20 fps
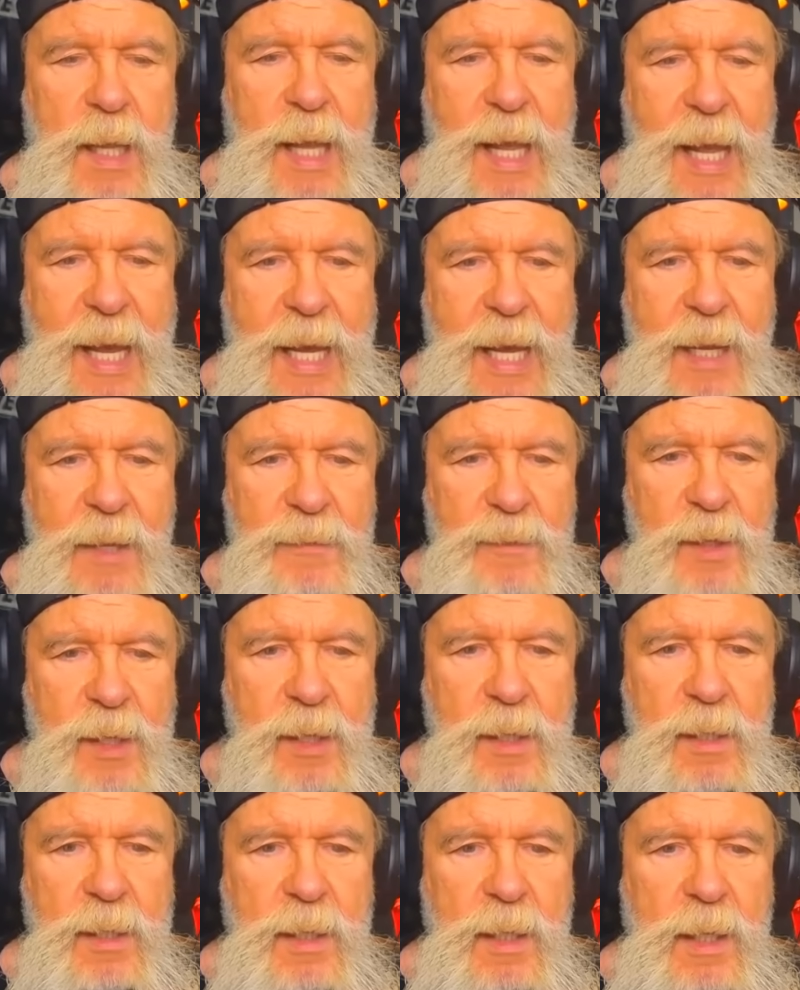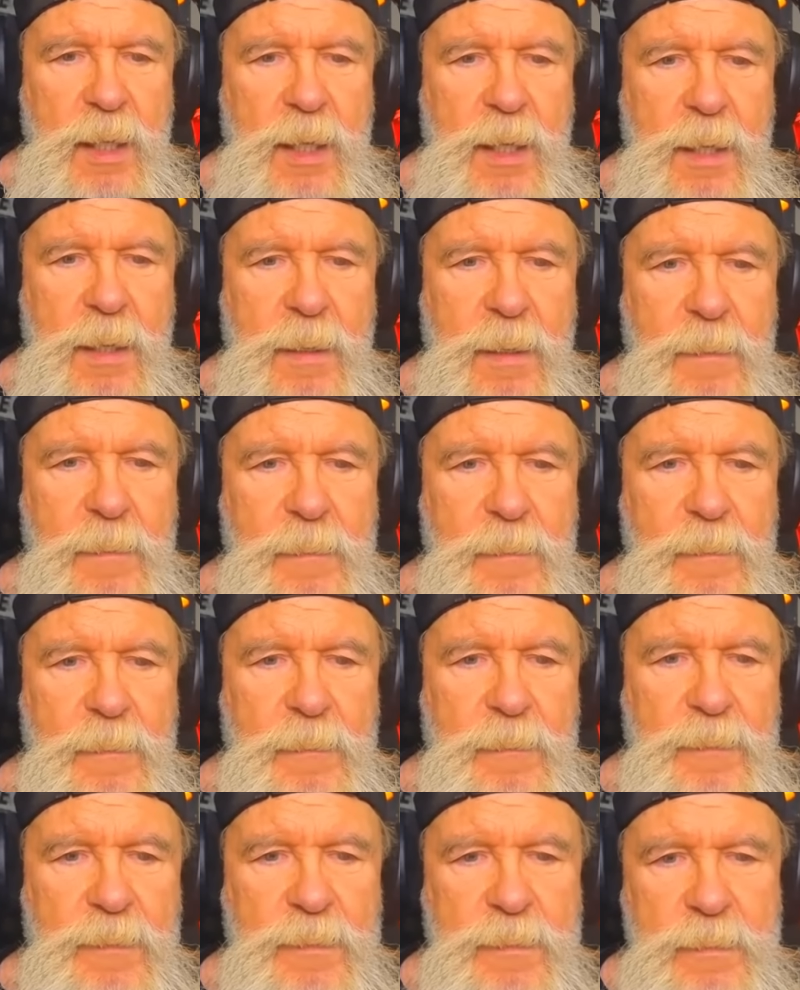And the
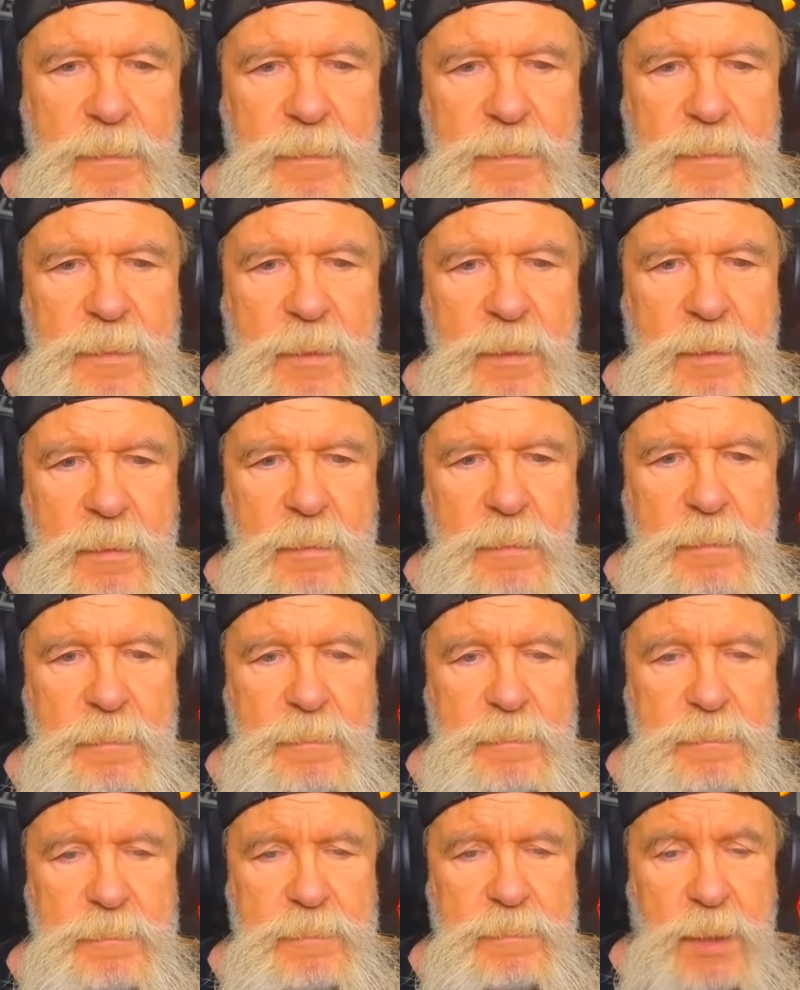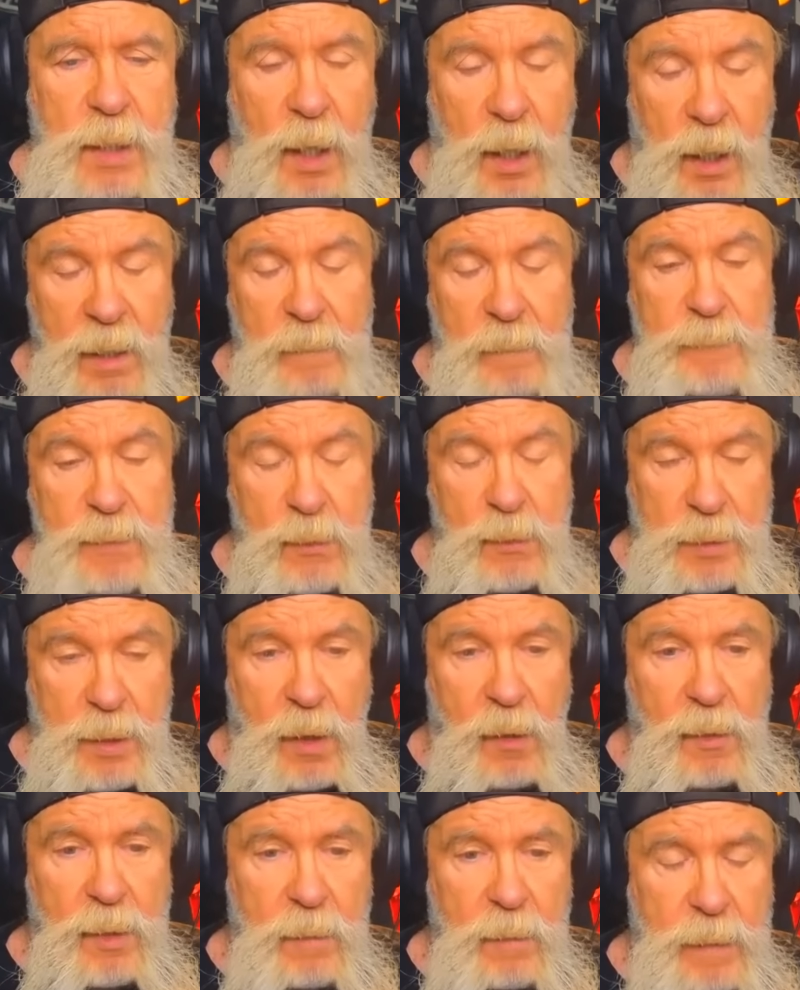the clip you're
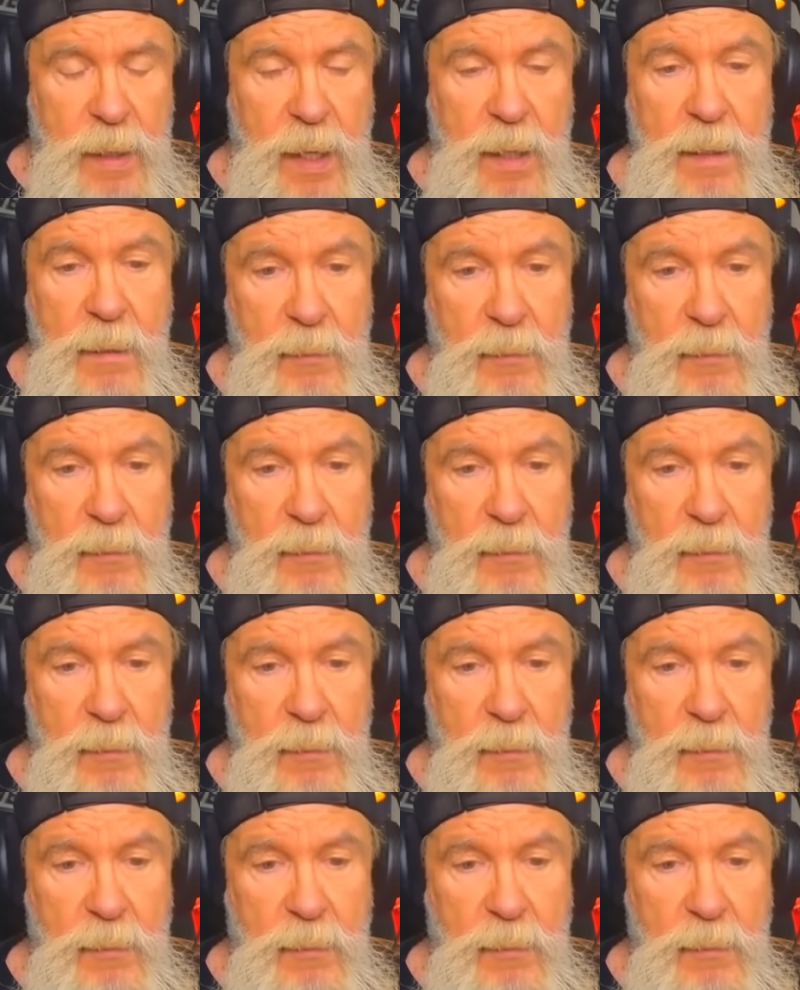talking about on